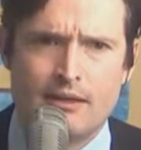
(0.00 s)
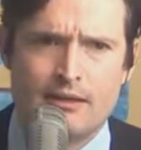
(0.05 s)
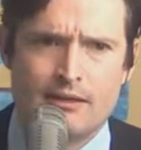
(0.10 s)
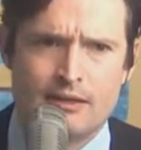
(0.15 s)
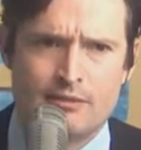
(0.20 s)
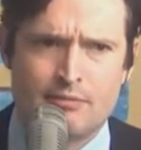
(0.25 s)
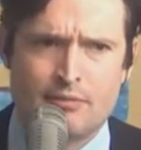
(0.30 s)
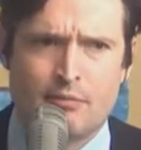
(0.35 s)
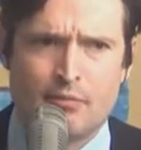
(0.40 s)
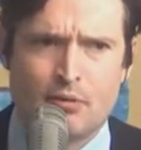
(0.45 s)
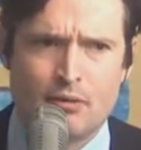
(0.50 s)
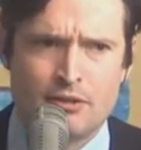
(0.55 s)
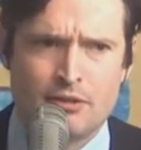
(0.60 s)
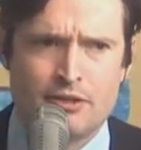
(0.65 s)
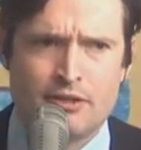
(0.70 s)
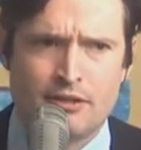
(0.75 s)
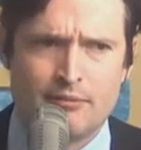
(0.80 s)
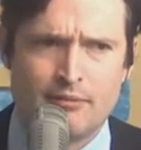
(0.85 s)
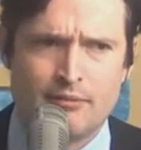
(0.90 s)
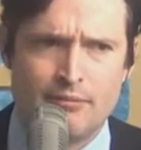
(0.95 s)

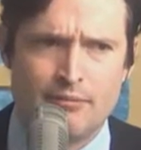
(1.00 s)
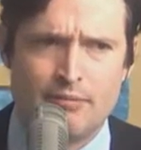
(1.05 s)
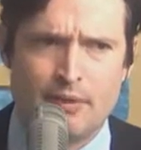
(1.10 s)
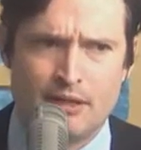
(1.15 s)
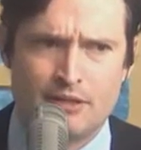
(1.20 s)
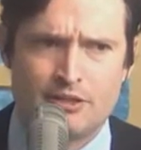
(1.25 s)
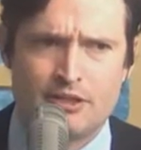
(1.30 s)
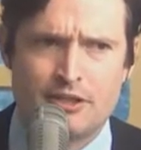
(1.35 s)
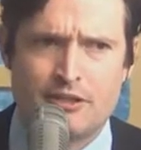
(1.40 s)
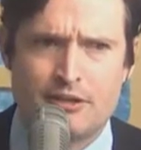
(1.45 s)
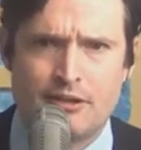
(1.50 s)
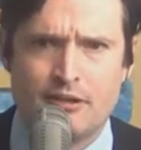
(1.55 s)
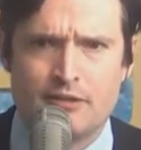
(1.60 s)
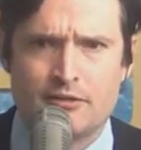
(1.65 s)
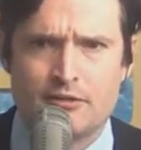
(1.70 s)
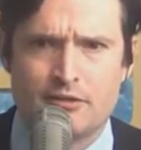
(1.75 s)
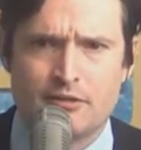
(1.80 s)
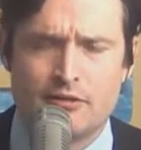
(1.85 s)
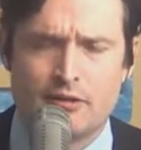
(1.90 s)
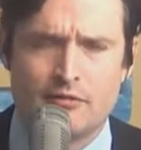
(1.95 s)
disproportionately punishing
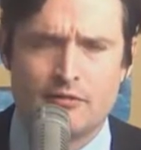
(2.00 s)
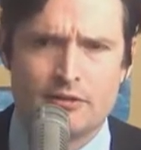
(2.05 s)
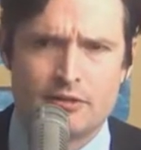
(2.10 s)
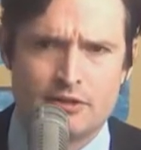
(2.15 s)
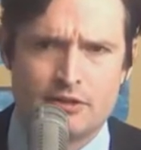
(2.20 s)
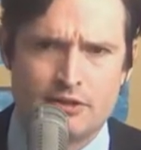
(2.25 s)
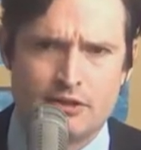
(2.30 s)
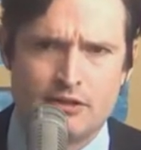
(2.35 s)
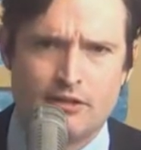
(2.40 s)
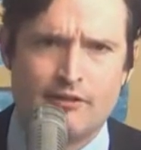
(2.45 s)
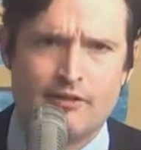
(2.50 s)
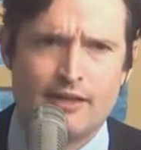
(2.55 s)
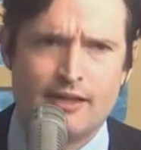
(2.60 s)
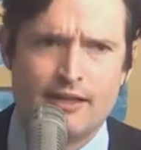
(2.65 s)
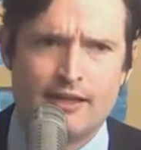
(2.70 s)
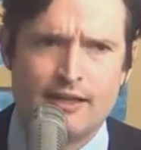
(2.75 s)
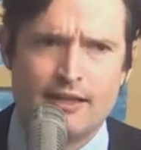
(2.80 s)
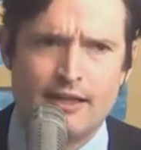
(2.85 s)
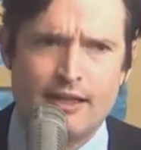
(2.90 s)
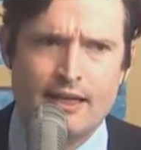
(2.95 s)
those who don't deserve it,